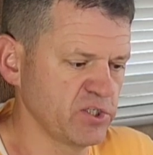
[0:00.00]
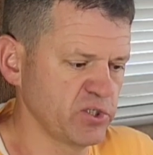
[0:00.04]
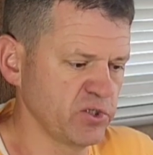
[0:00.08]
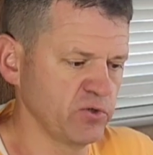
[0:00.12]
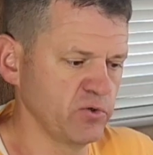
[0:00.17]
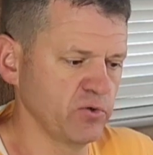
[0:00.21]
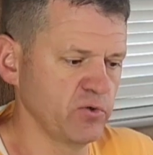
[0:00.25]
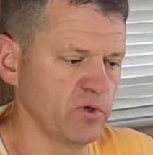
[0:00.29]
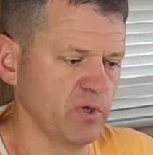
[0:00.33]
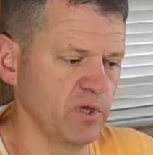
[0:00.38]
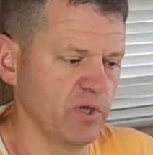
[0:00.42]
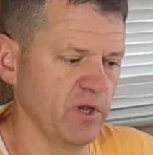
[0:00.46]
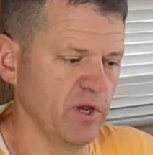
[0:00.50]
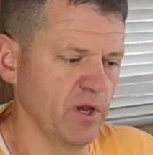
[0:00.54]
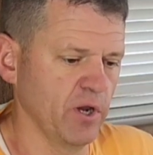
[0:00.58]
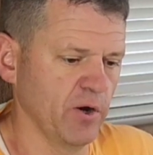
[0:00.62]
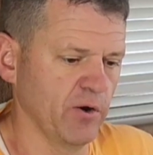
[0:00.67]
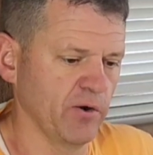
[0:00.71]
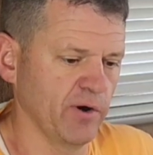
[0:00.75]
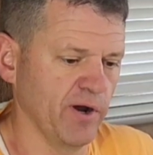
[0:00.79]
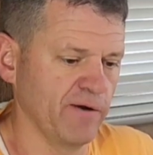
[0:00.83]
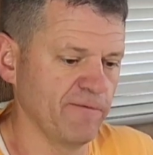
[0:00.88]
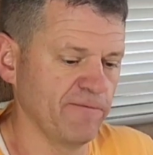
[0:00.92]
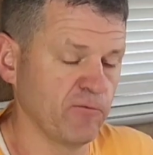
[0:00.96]
you
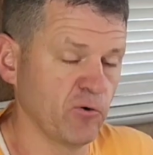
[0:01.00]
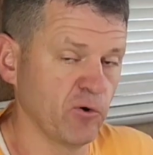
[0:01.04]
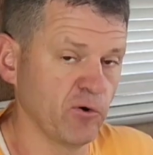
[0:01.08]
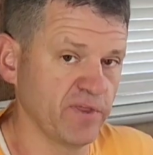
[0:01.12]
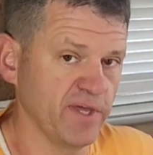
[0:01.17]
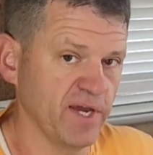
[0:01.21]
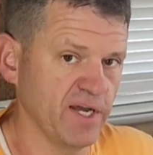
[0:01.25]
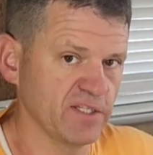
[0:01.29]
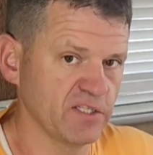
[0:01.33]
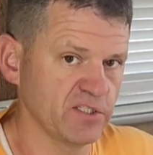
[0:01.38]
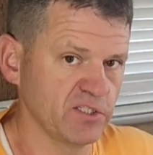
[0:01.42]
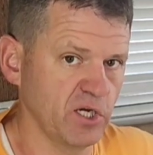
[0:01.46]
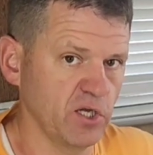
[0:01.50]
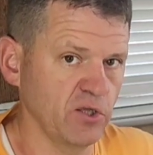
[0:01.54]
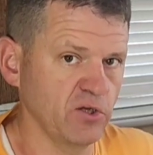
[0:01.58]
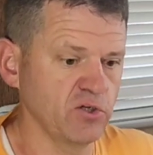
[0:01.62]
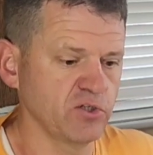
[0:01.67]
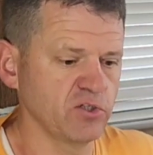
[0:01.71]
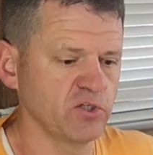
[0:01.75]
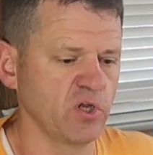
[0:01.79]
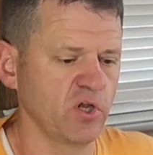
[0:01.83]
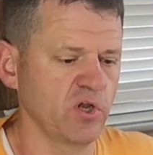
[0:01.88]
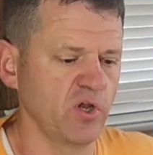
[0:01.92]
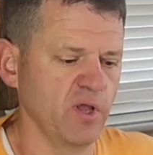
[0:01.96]
around
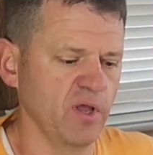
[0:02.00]
$4,000.